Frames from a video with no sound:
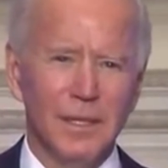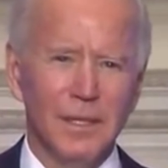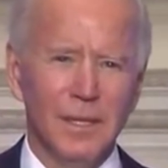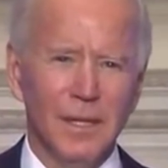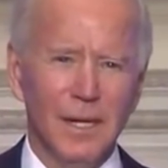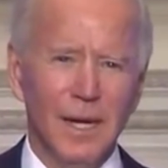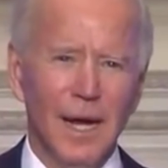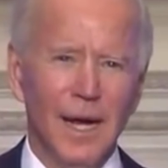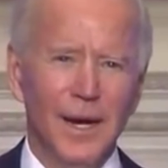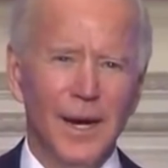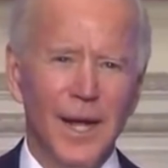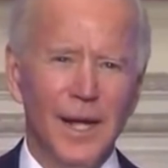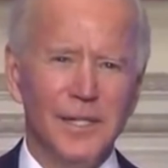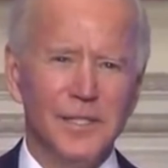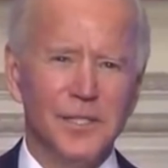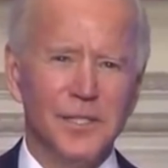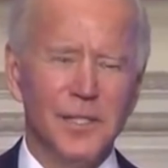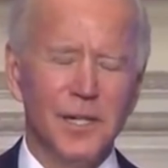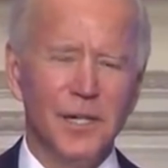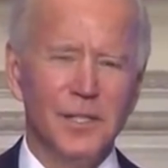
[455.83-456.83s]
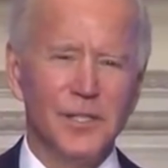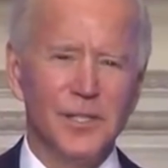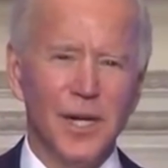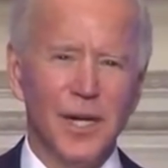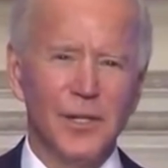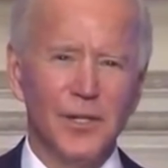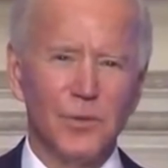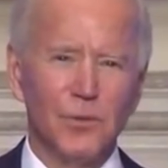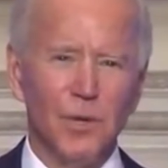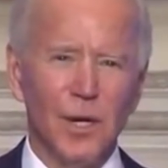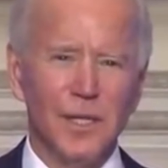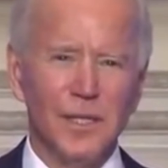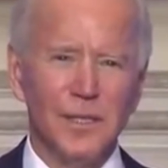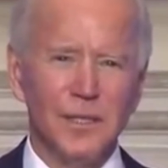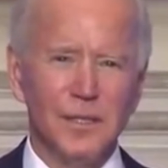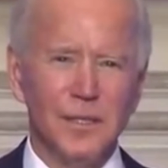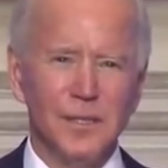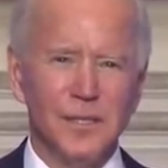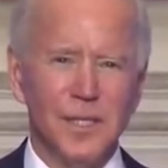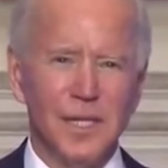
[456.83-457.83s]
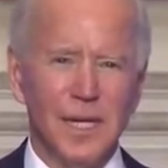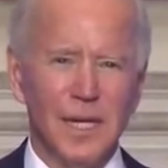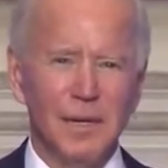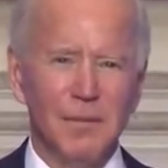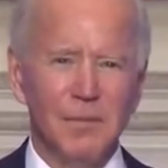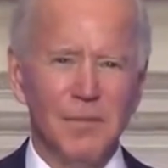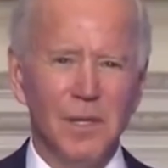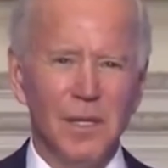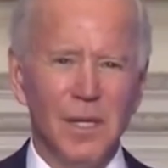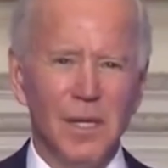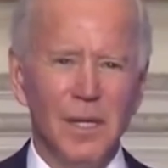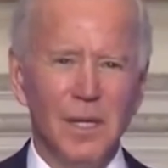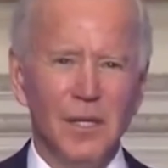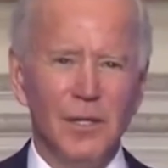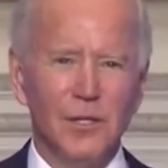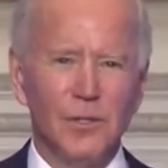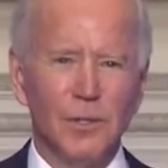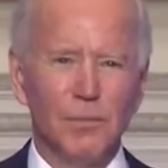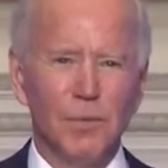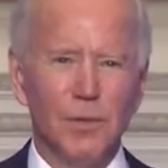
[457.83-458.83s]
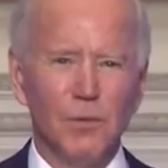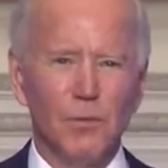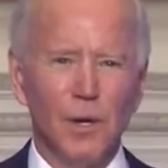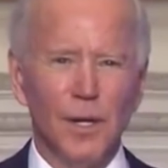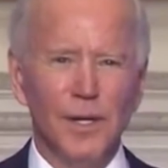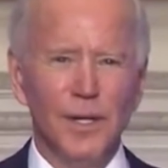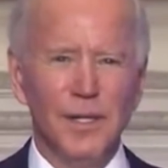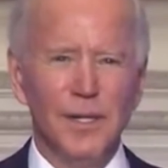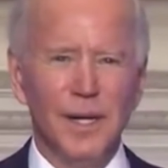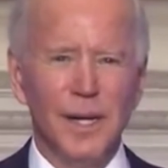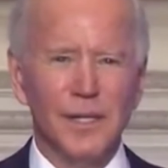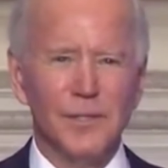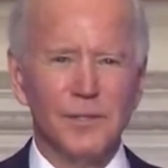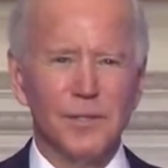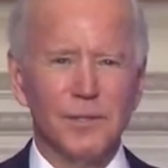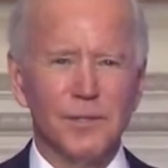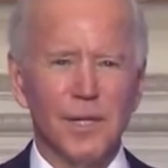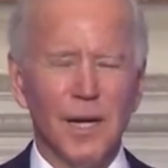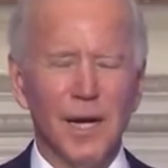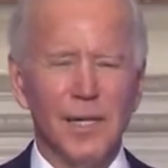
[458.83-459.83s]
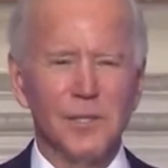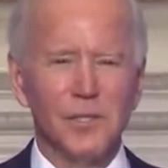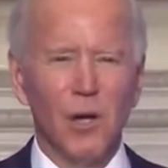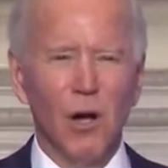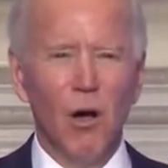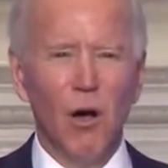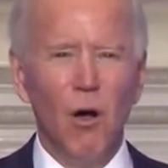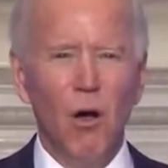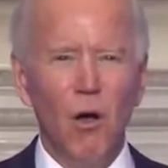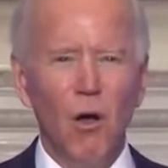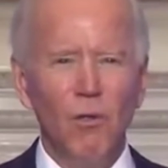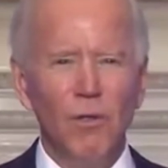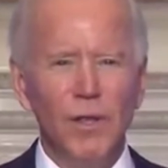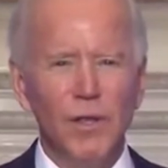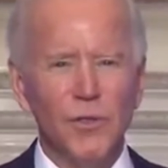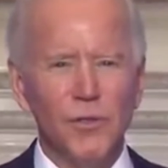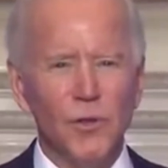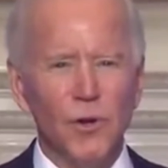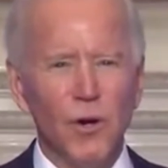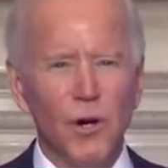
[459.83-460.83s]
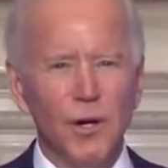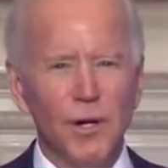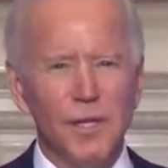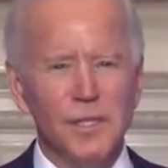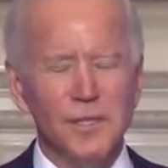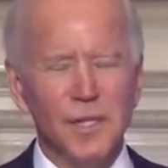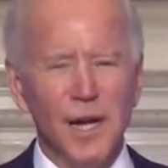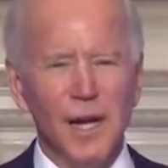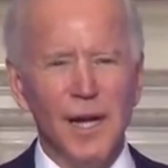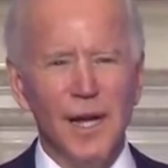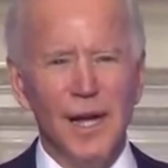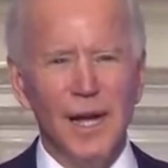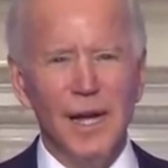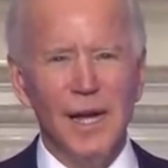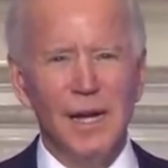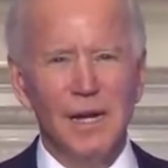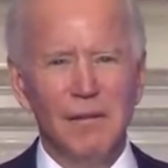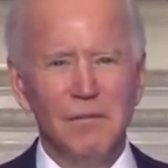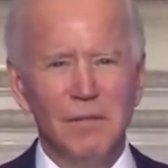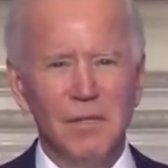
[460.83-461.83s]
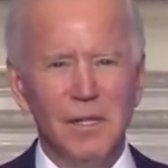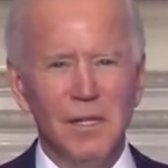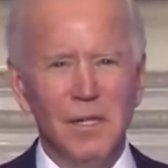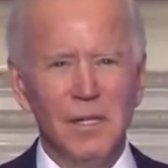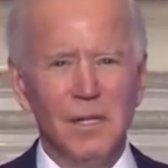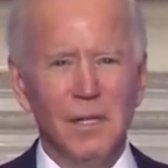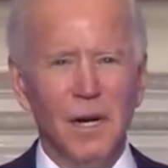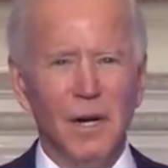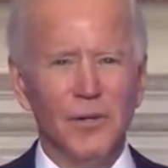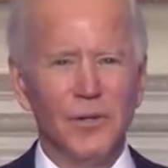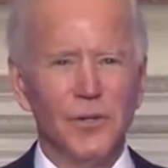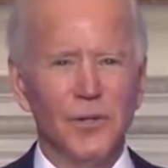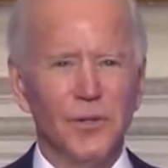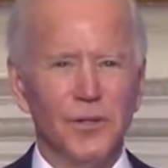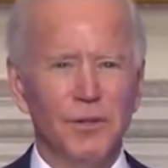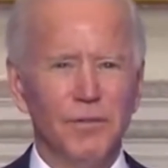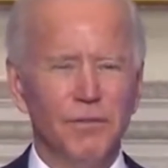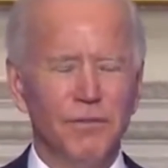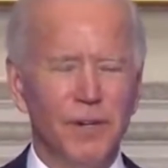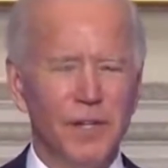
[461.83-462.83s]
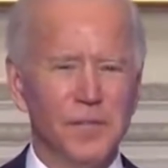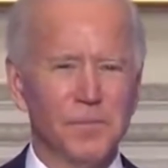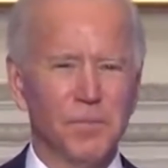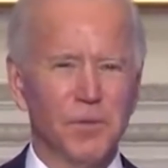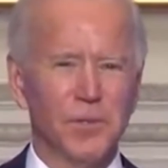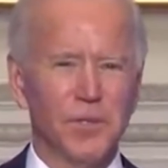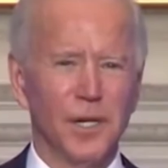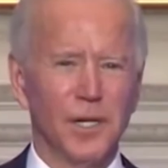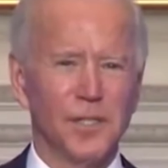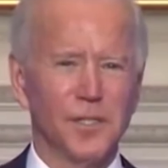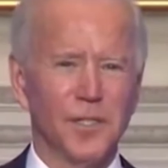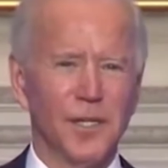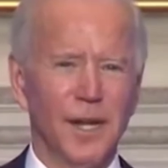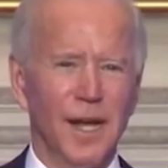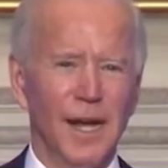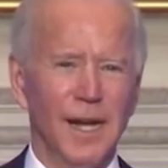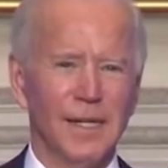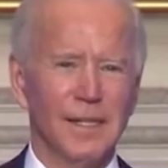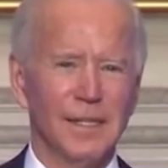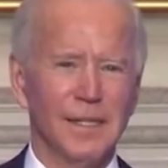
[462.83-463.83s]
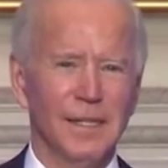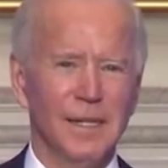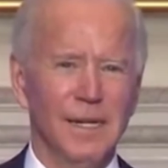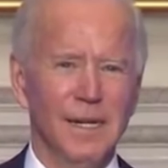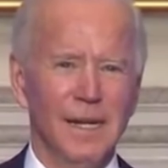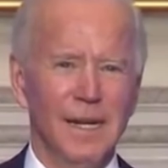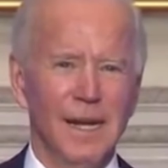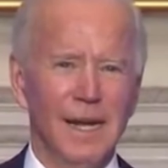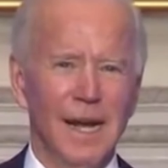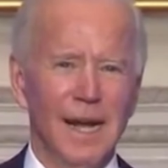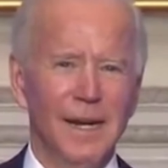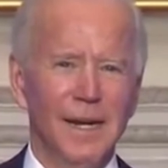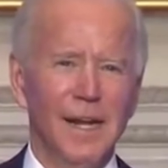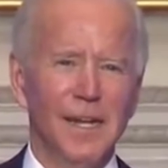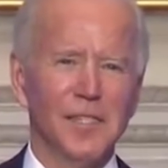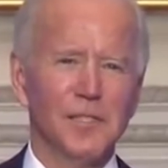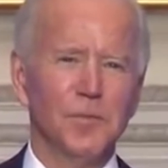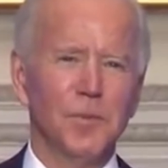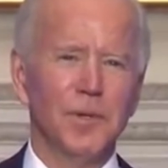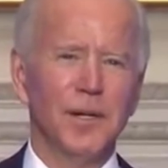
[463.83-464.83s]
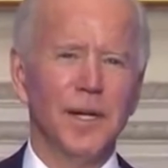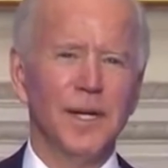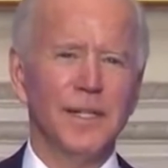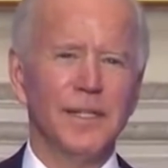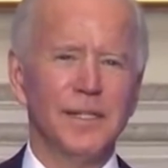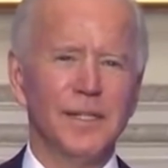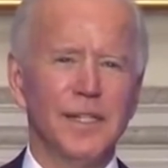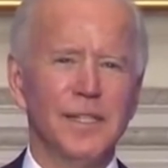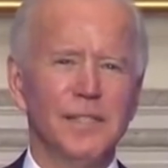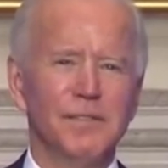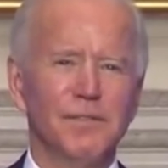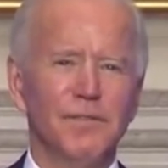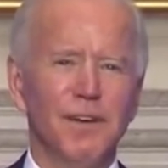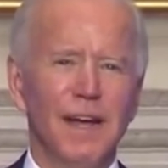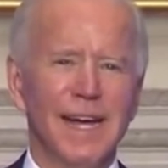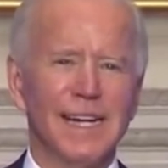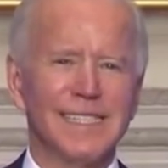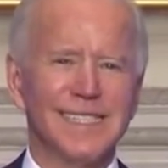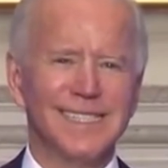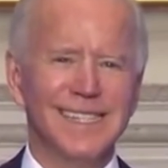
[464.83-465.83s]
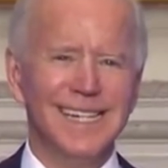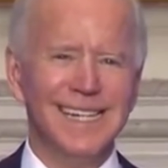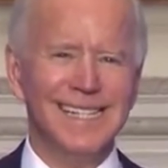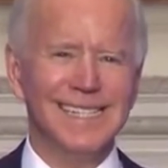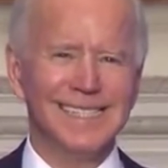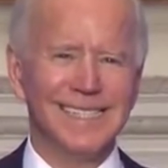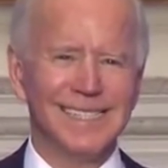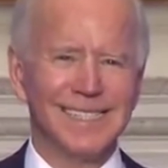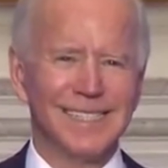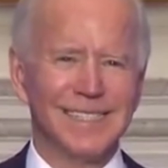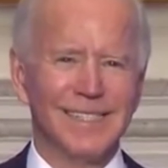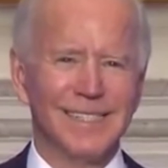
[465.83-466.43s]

And as such, I directed the team to be ready to exercise all the authorities I have under the Defense Production Act and expedite these vaccines.